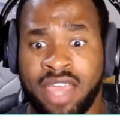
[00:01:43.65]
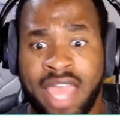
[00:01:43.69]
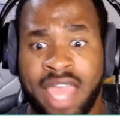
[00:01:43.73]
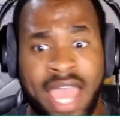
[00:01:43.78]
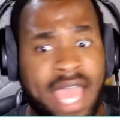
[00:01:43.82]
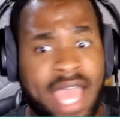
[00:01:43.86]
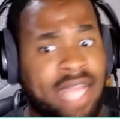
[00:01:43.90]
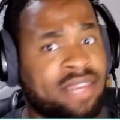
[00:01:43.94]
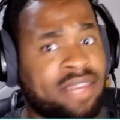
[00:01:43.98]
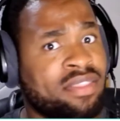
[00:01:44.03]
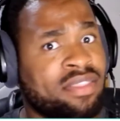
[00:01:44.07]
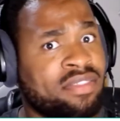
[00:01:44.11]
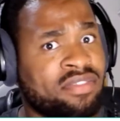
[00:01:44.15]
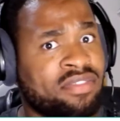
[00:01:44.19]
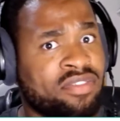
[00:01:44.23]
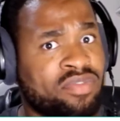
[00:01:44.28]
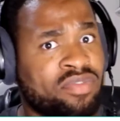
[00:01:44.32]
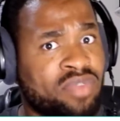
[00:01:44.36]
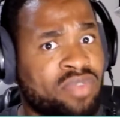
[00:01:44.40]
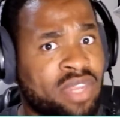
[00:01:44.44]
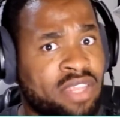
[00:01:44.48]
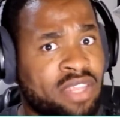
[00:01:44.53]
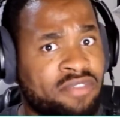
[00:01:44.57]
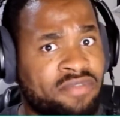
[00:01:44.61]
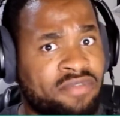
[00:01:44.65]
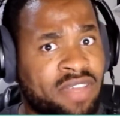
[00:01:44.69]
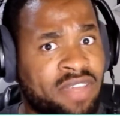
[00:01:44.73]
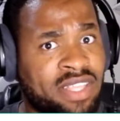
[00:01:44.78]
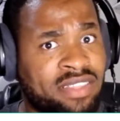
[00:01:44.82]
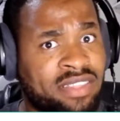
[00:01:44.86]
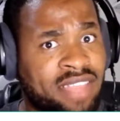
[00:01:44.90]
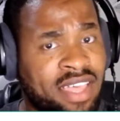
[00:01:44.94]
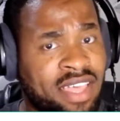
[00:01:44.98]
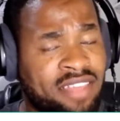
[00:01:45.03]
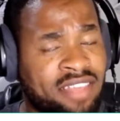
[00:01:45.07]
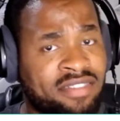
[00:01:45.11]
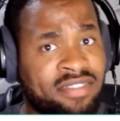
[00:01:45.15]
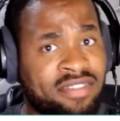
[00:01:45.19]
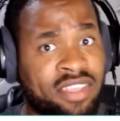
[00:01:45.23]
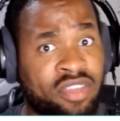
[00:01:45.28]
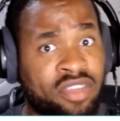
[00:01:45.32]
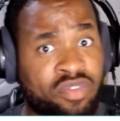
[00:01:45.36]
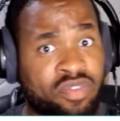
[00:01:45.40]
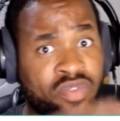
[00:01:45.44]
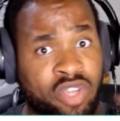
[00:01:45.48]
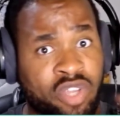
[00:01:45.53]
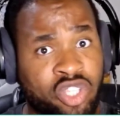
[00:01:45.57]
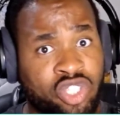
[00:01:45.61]
And this is really a fantastic
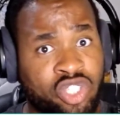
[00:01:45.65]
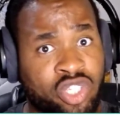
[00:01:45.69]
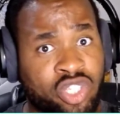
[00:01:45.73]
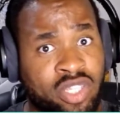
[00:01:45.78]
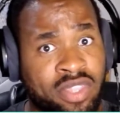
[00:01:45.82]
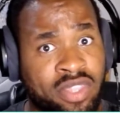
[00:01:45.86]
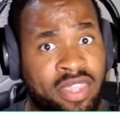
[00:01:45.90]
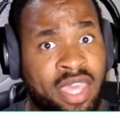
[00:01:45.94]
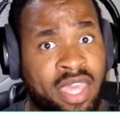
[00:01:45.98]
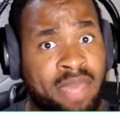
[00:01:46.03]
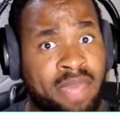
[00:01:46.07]
region there